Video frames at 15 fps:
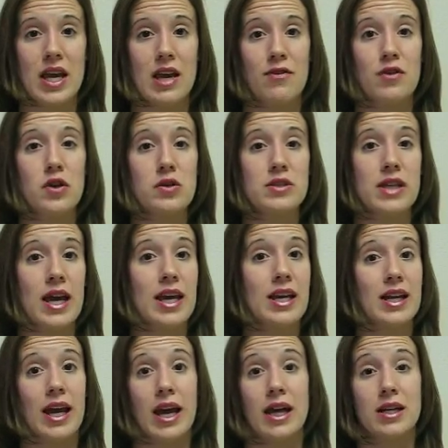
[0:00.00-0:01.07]
If you take
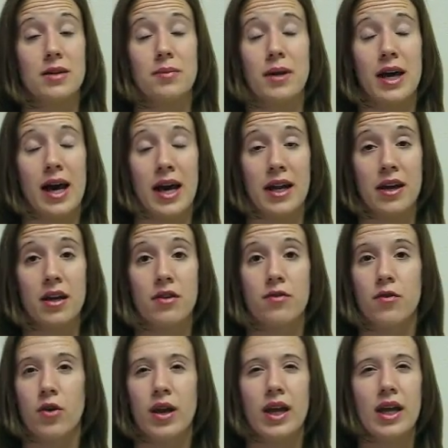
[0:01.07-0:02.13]
an antibiotic
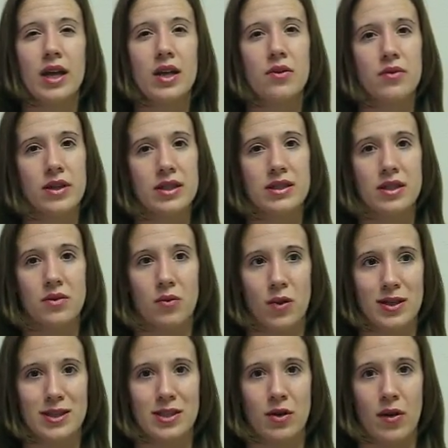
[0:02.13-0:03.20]
for any reason
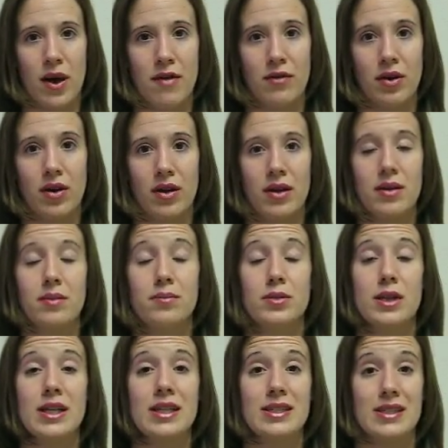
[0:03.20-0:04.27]
whatsoever,
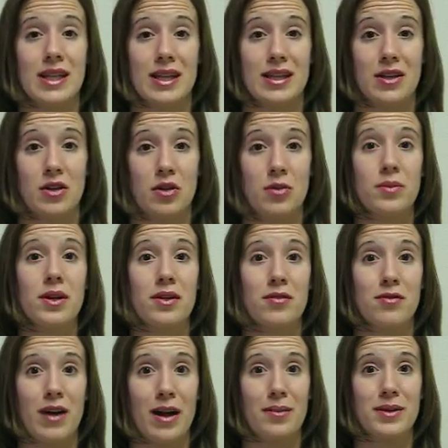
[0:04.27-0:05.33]
please let the
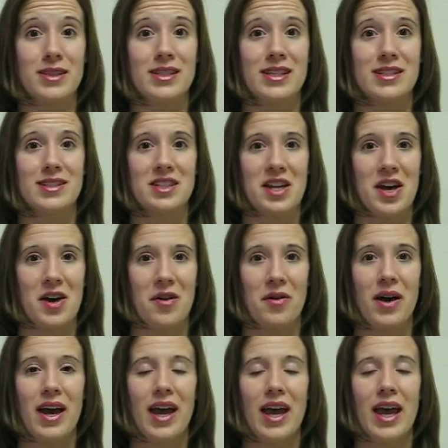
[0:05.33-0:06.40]
coumadin pharmacist know,
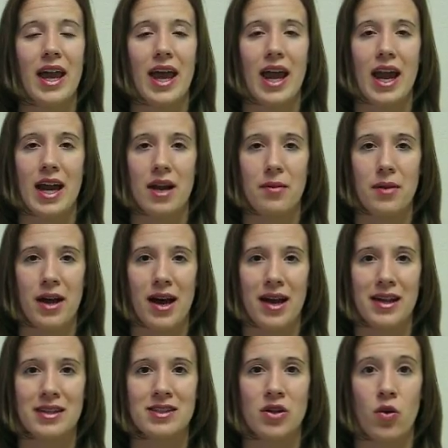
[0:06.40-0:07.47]

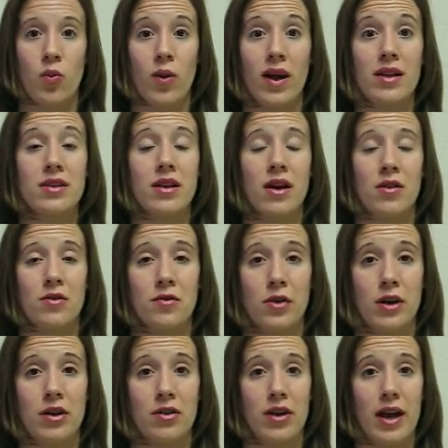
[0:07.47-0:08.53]
Antibiotics are well known for
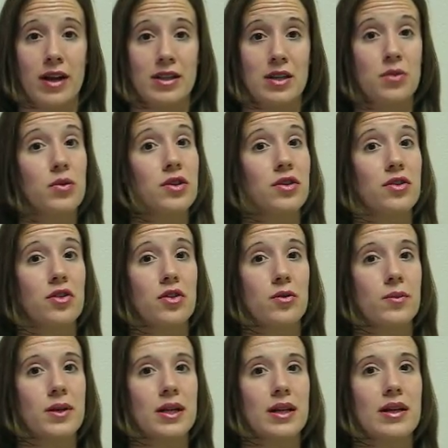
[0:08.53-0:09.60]
interacting with your
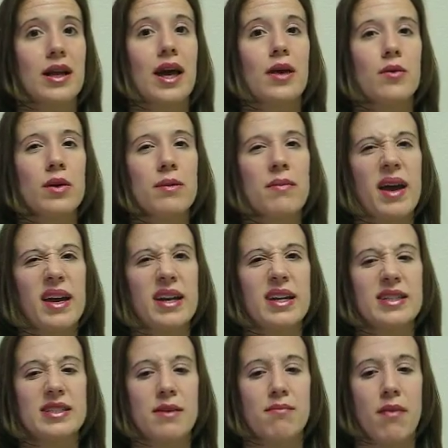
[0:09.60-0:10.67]
coumadin, and we may
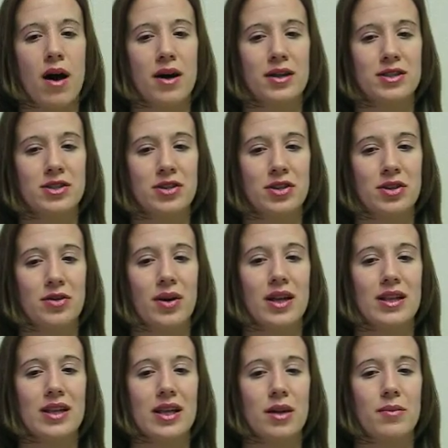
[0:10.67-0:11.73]
need to monitor you a
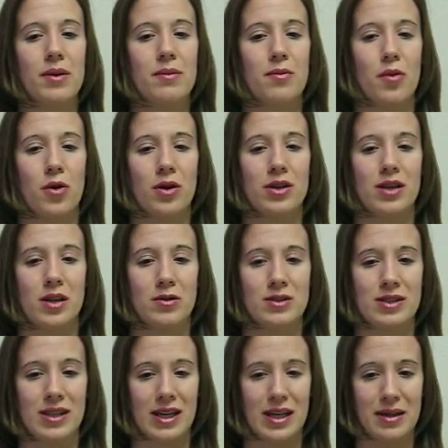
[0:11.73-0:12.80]
little bit more
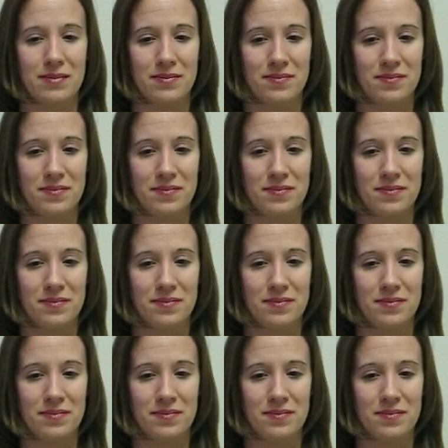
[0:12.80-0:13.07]
closely.